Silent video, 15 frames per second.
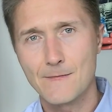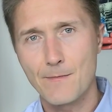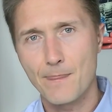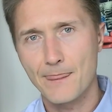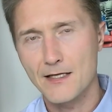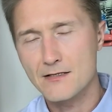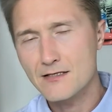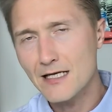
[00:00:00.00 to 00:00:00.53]

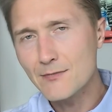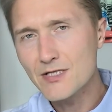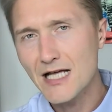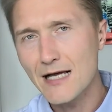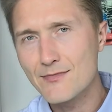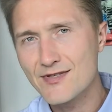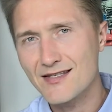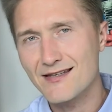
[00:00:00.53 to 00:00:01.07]
And
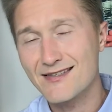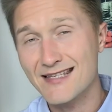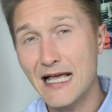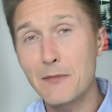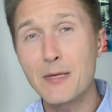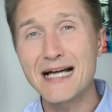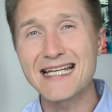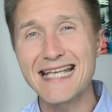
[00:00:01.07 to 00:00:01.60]
sometimes
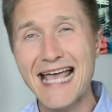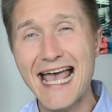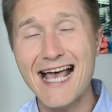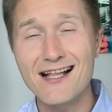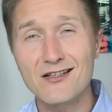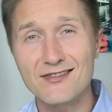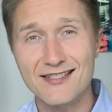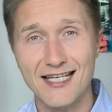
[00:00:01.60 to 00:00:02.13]
somebody
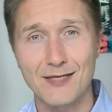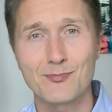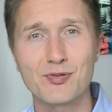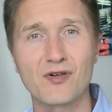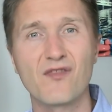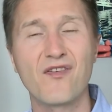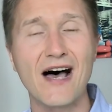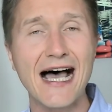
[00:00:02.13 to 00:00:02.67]
else can
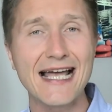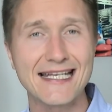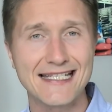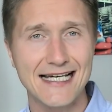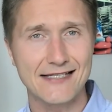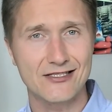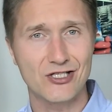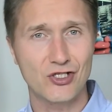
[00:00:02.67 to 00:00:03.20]
provide
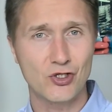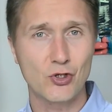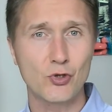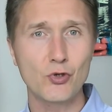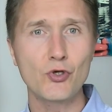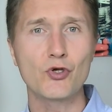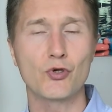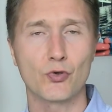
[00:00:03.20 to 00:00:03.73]
that
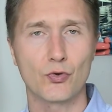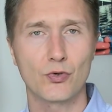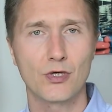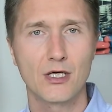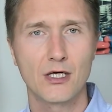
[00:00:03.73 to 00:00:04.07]
to you.